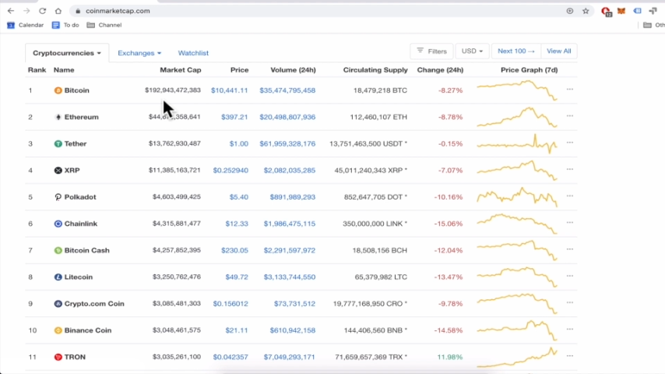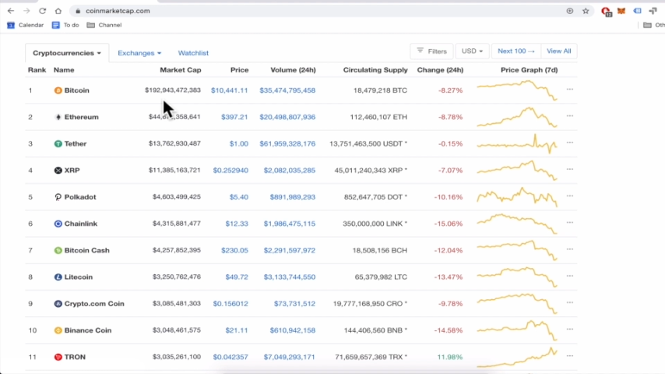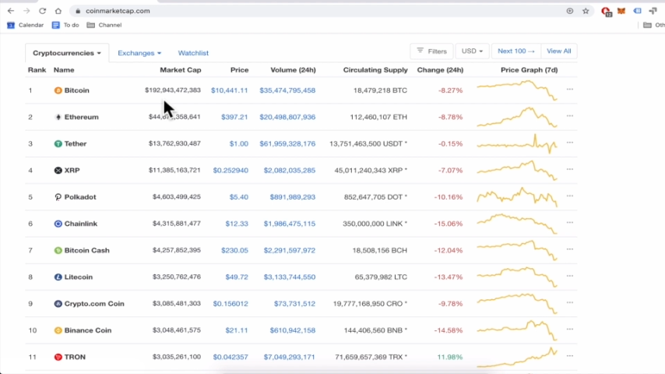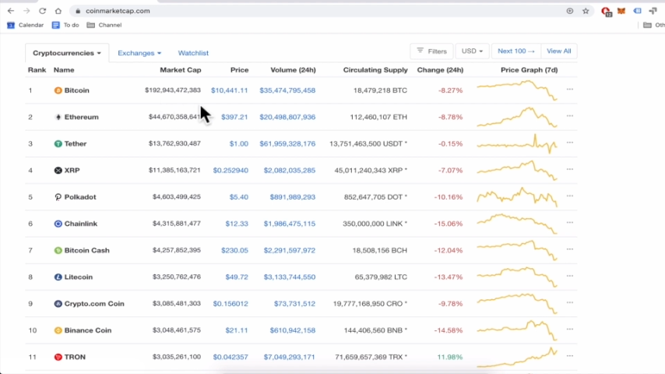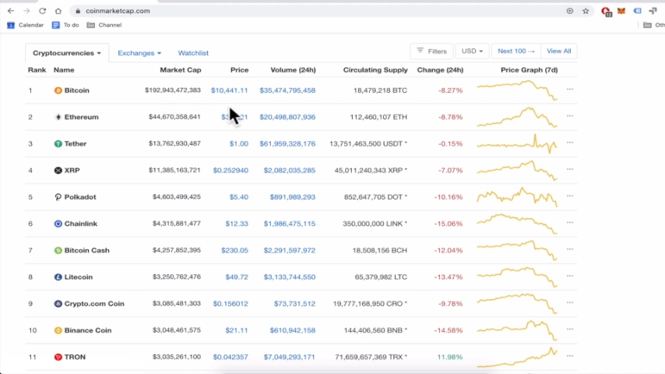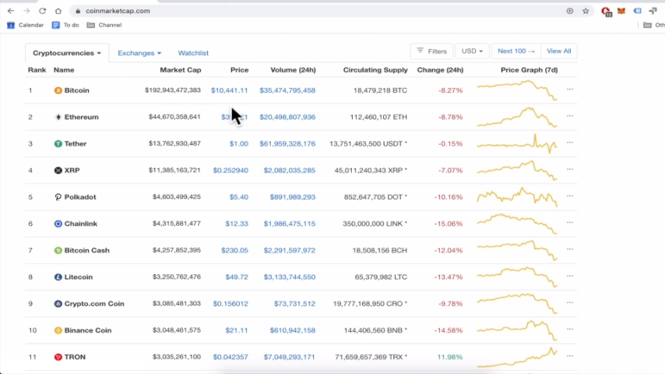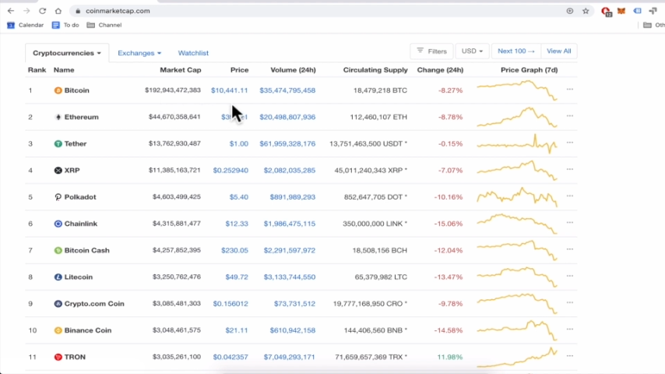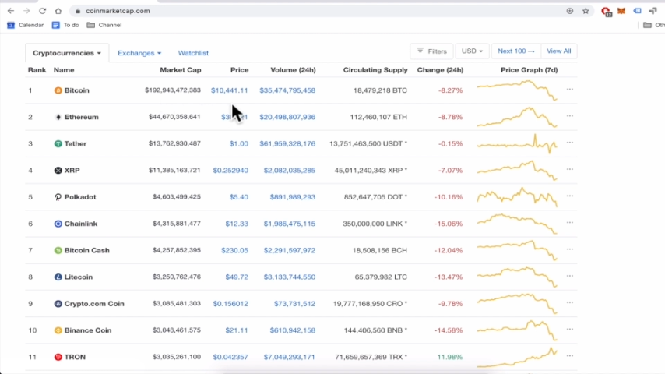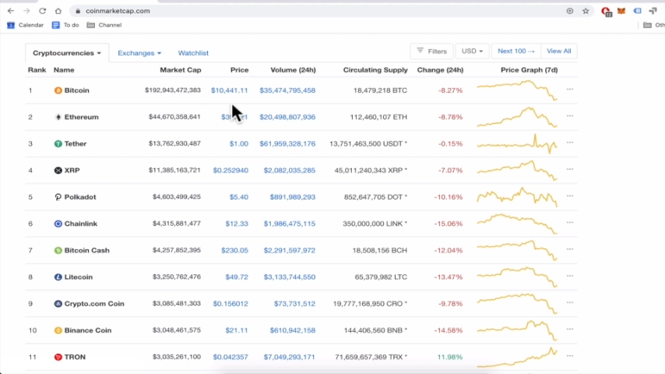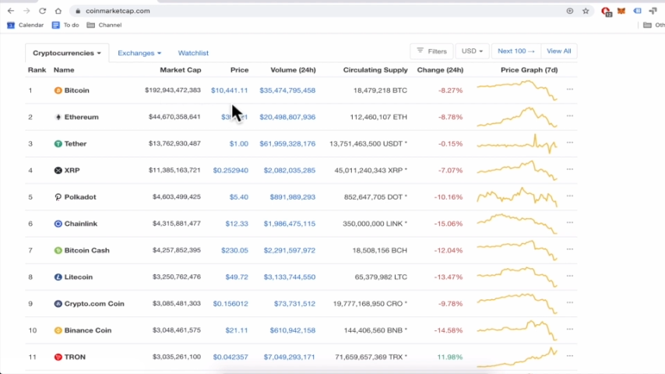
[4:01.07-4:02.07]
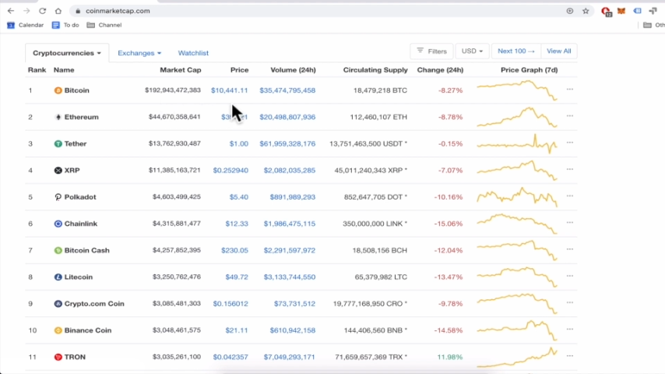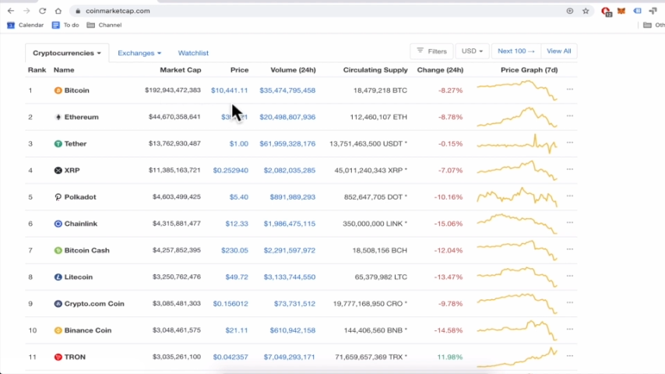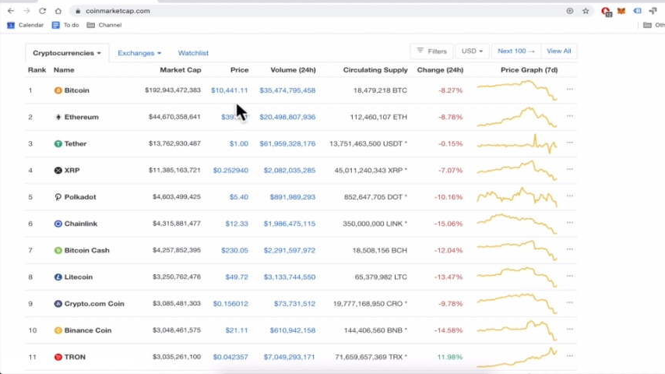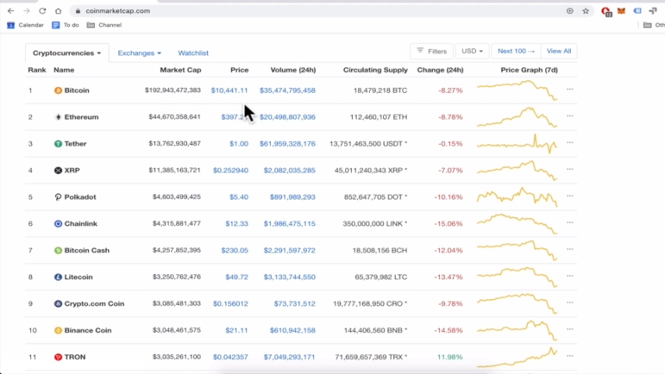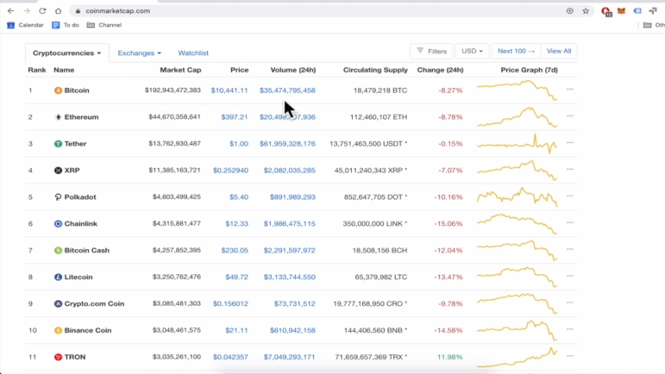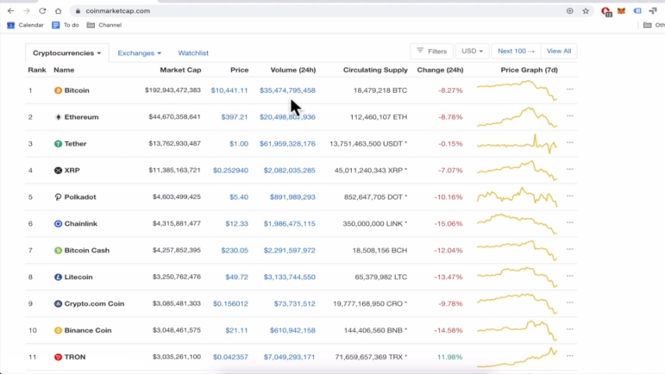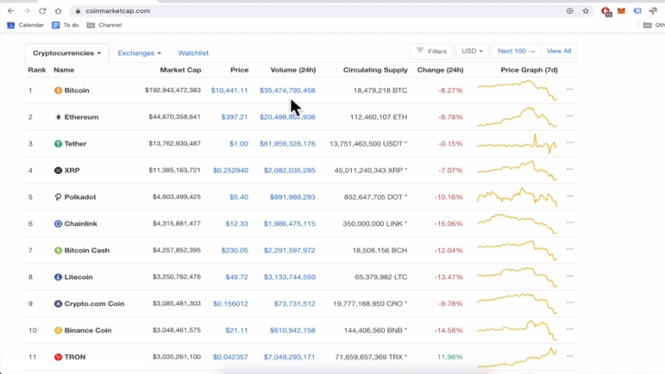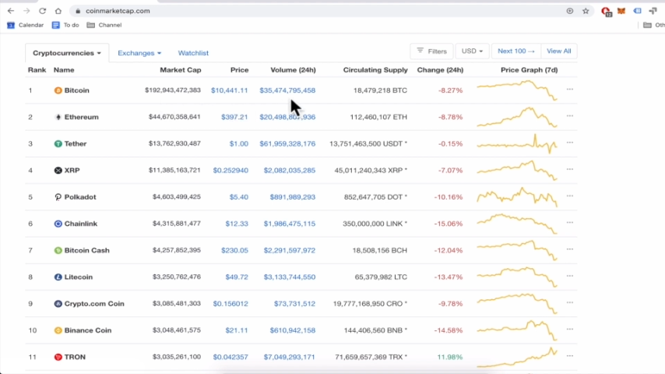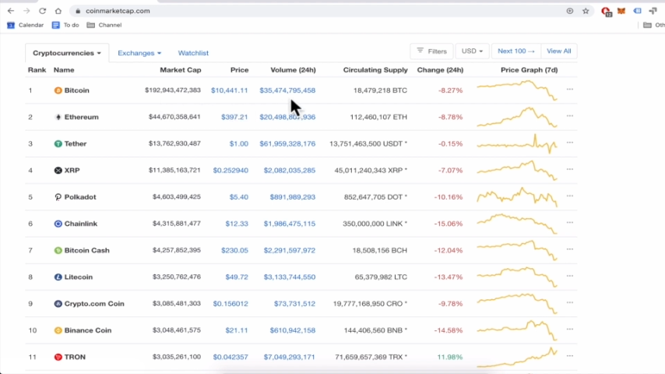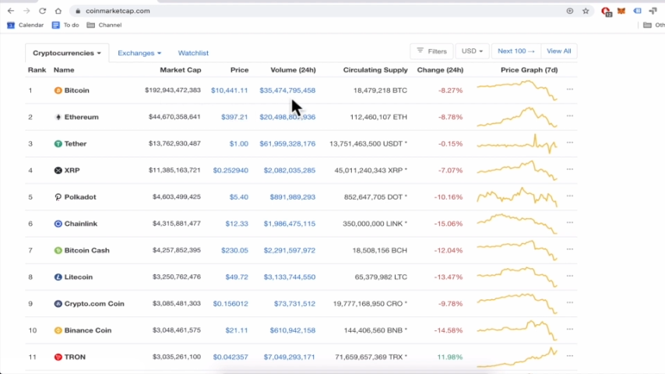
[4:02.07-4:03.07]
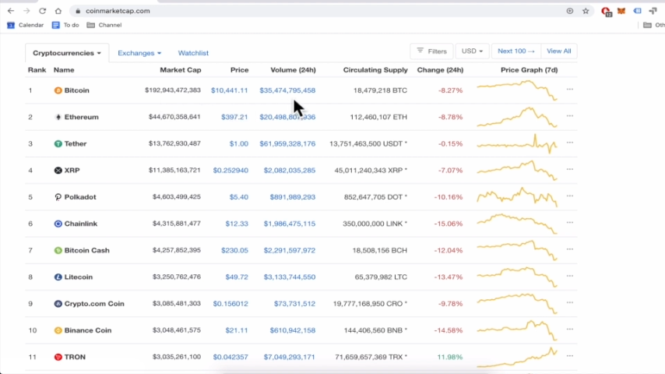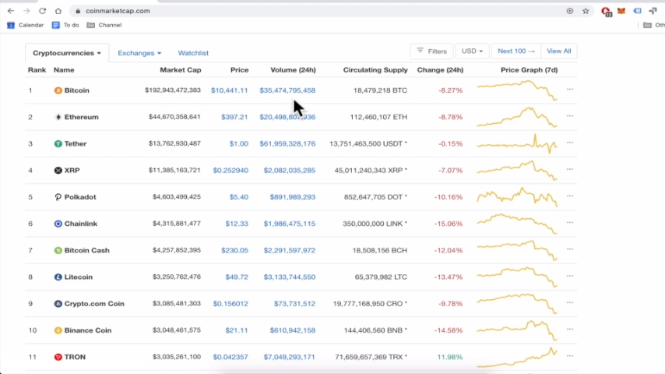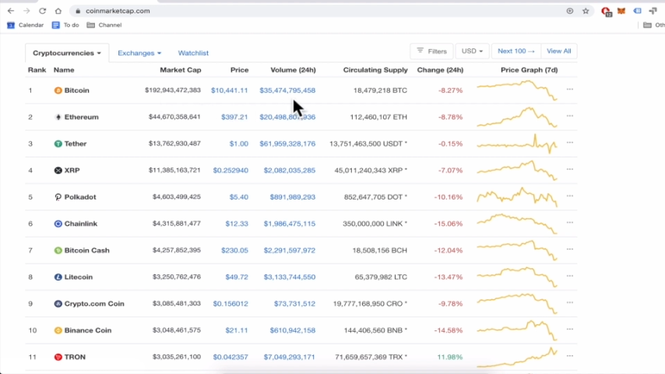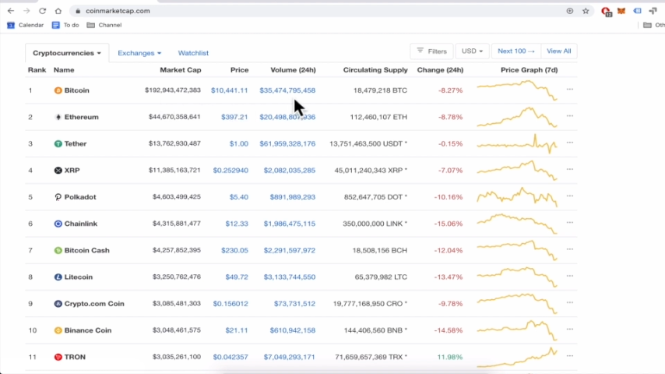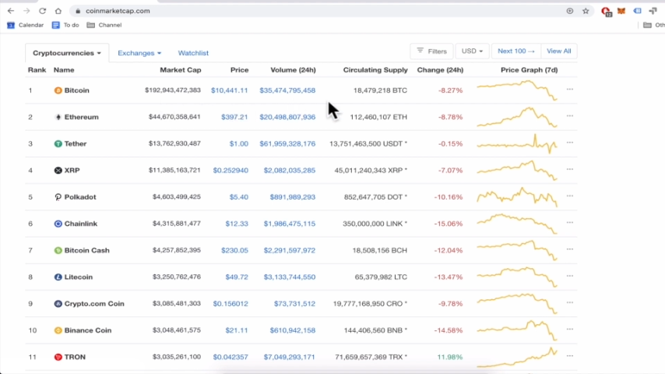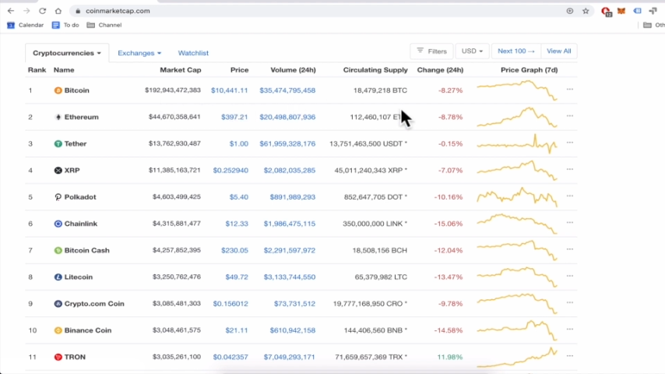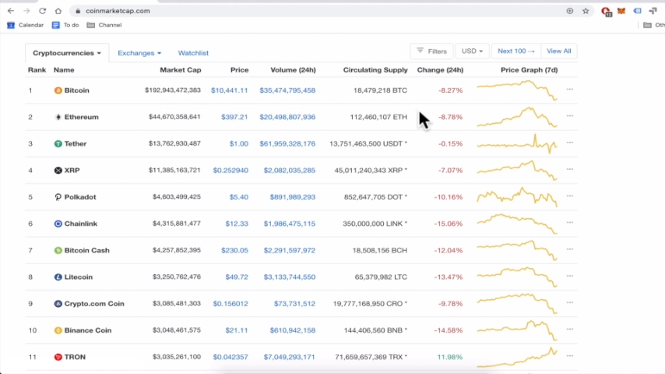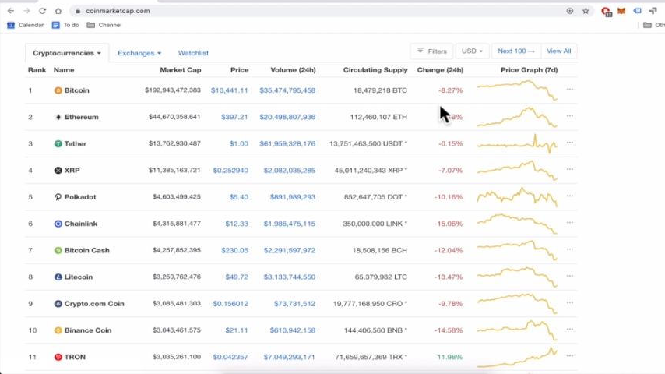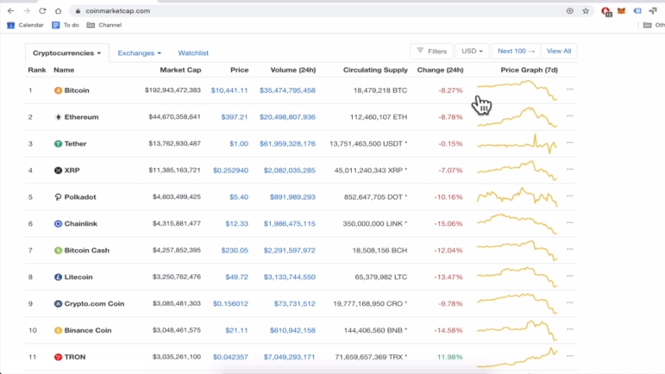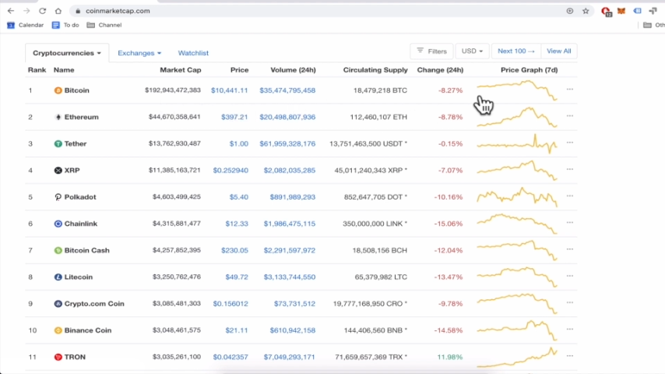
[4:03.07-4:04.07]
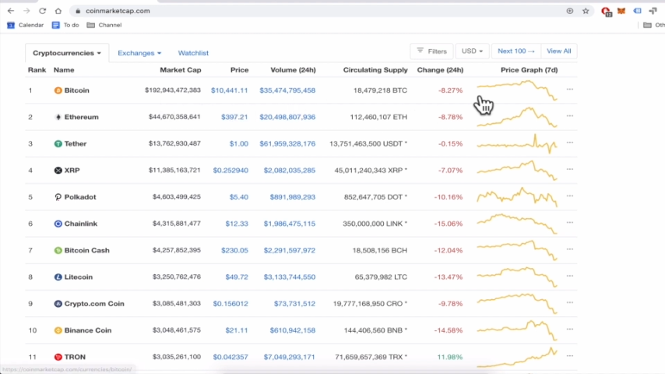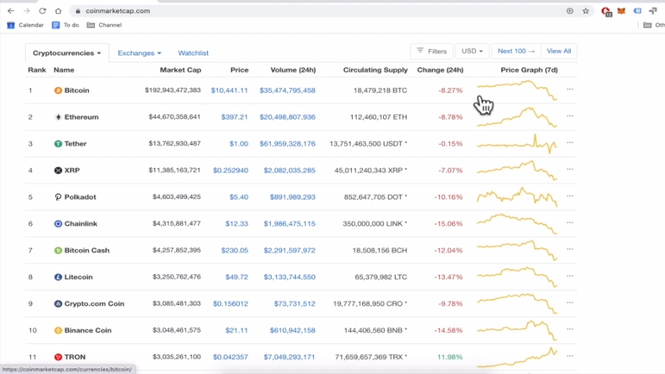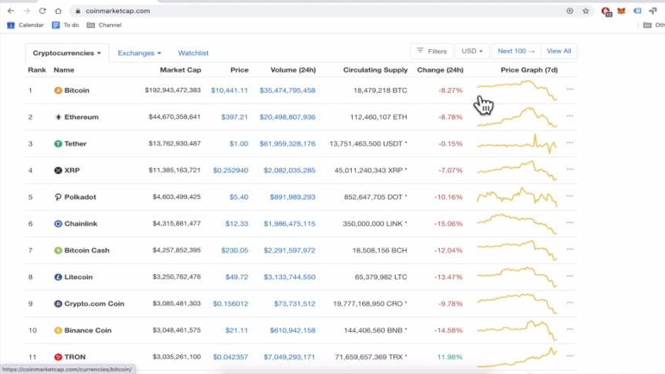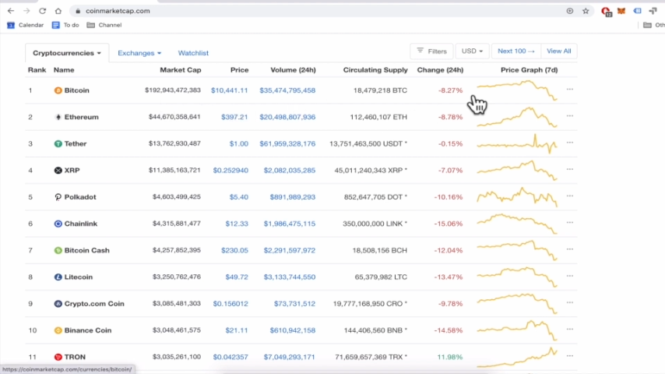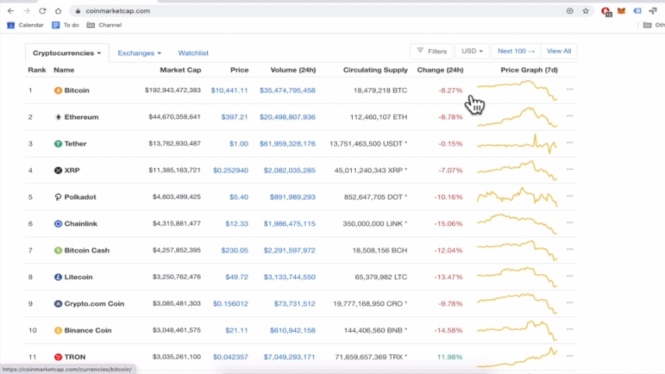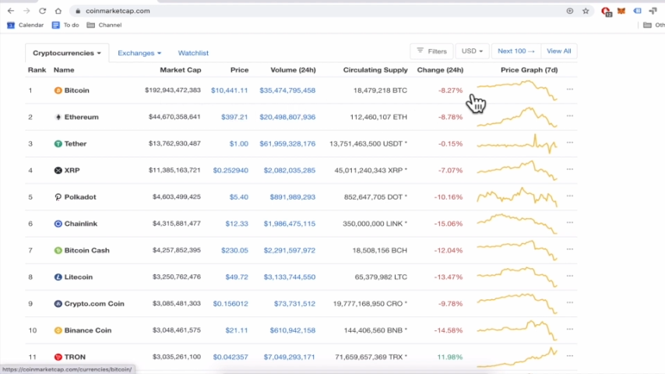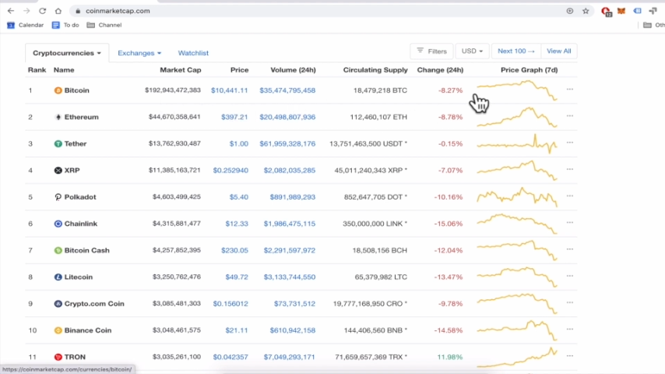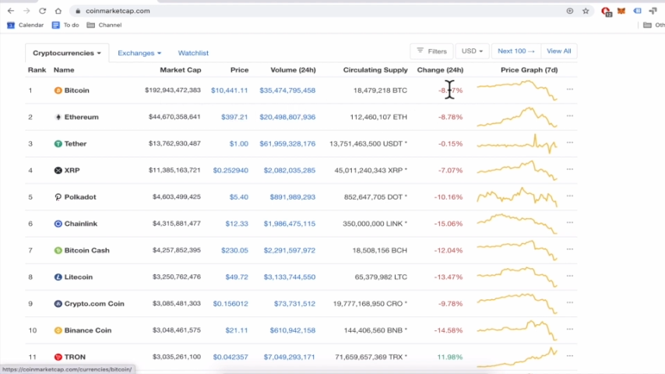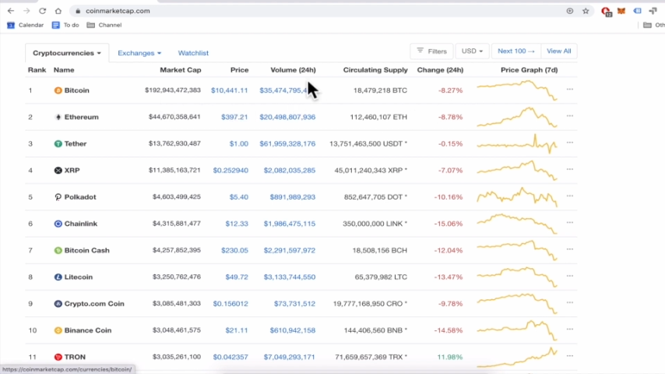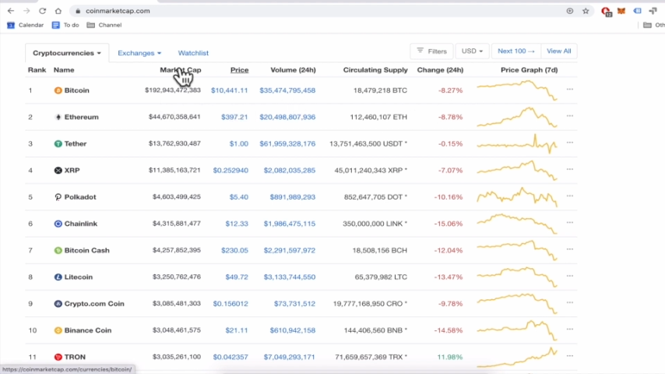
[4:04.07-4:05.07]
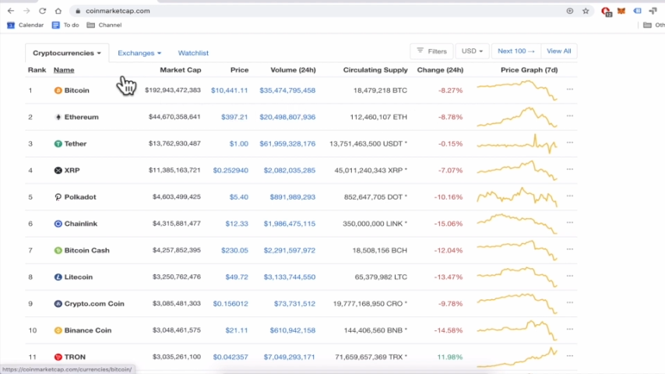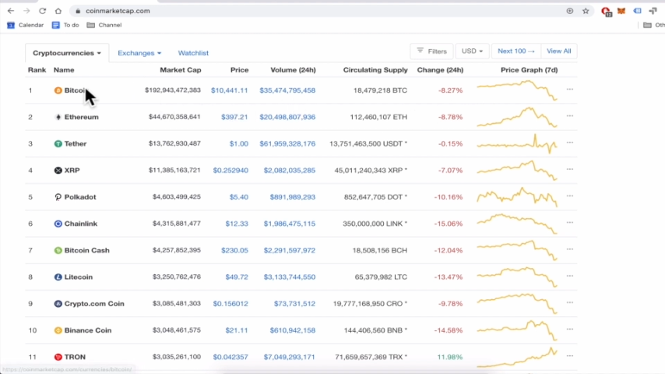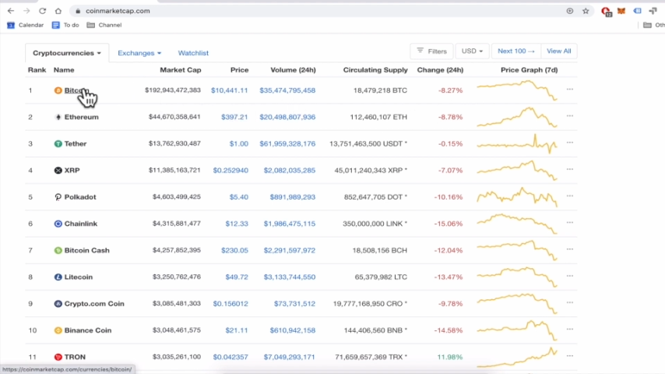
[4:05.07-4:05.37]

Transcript: [unreadable: no face in view]